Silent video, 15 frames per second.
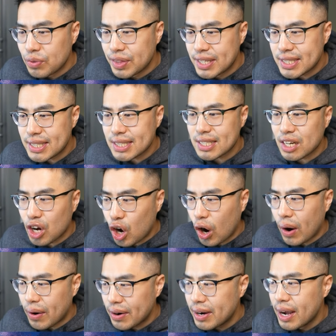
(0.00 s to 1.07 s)
This is a
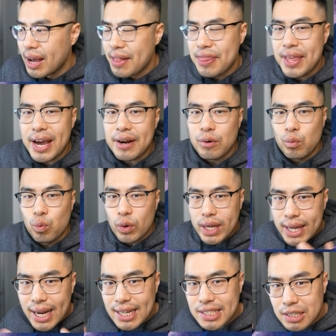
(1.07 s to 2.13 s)
card that
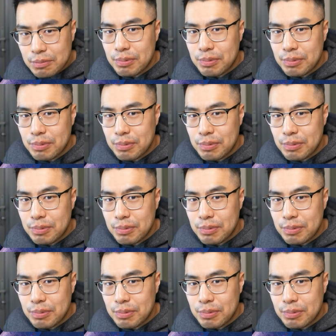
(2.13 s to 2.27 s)
we actually